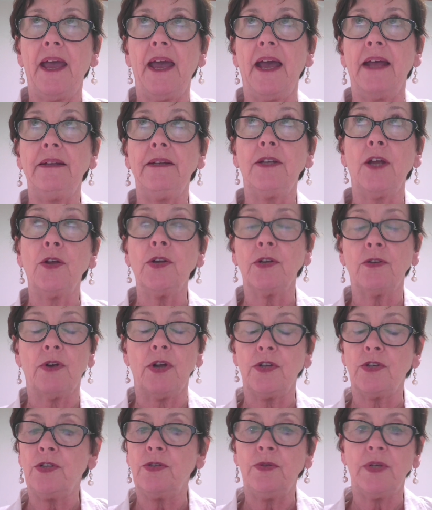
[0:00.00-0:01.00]
and don't
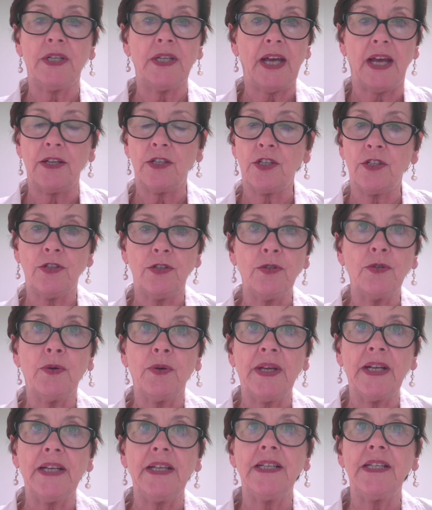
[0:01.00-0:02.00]
grow too attached too
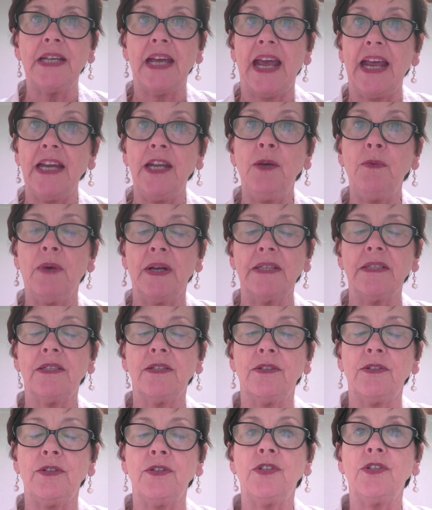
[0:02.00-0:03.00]
quickly to any one
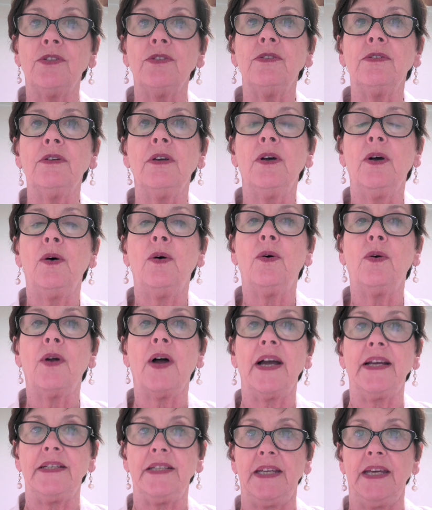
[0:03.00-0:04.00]
solution or
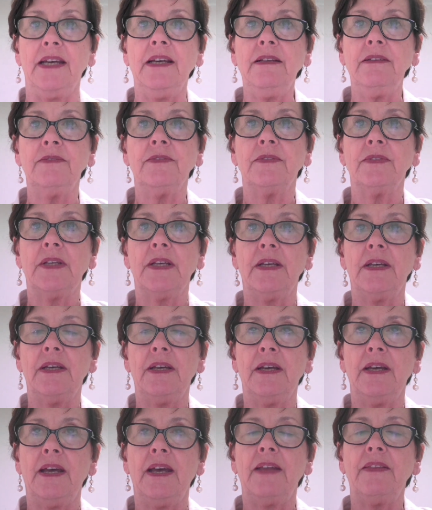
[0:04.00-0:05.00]
idea.
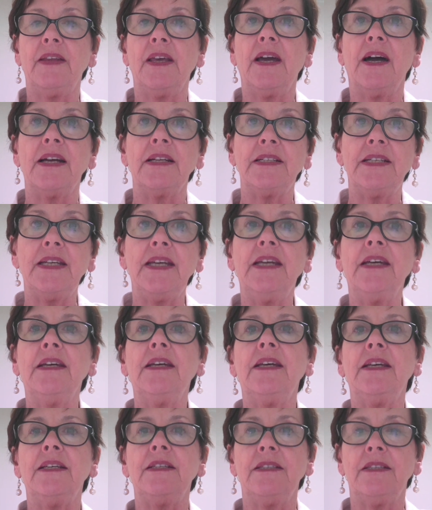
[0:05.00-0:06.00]
And the
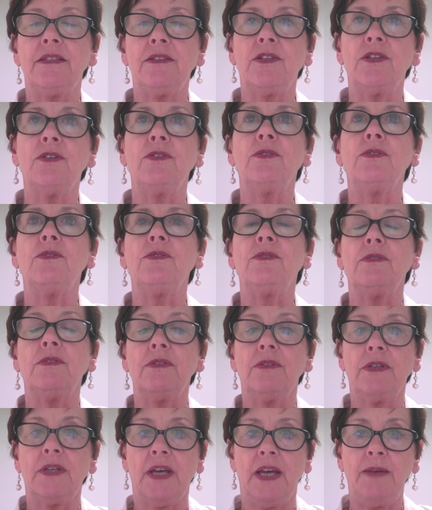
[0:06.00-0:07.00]
idea is to
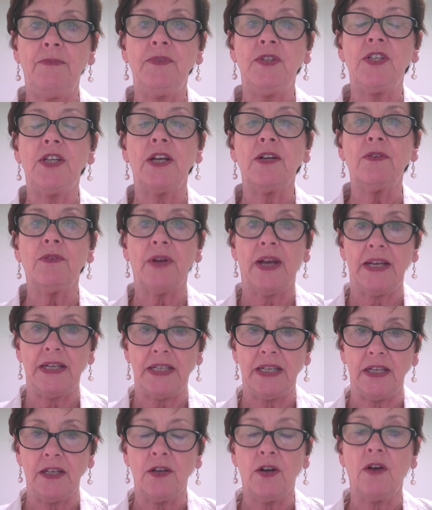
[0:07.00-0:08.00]
keep
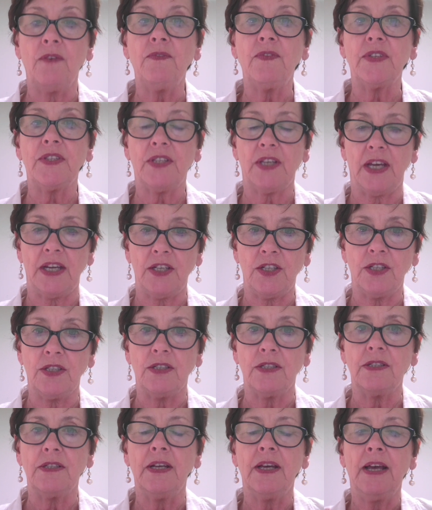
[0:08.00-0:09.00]
generating
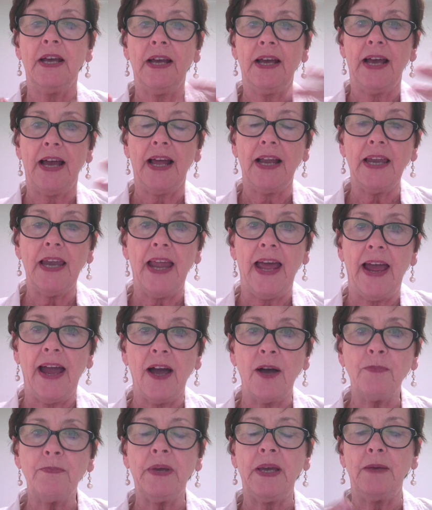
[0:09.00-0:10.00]
conversation,
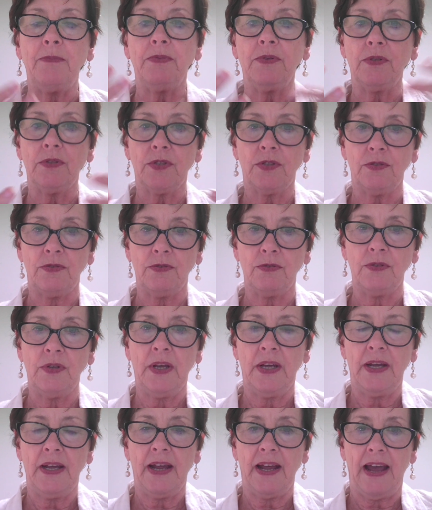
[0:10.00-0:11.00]
allow people to
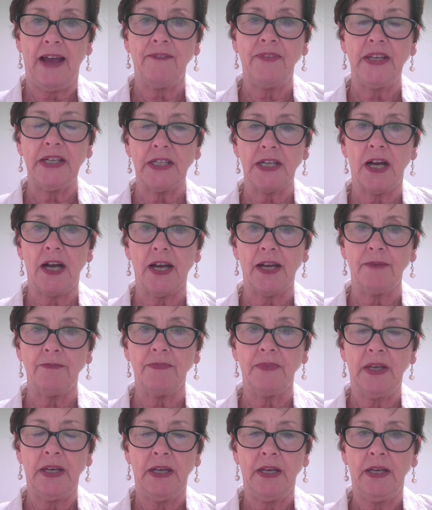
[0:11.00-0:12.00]
have the
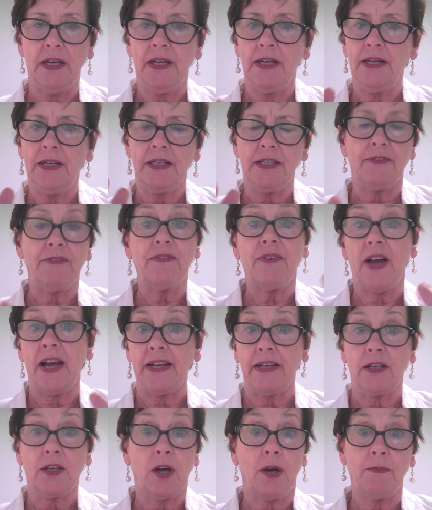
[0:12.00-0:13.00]
time to
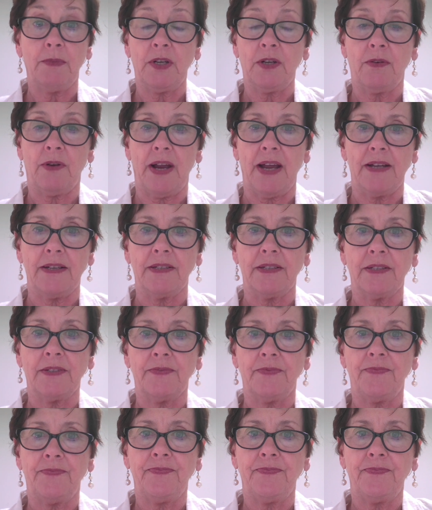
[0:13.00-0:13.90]
find common ground.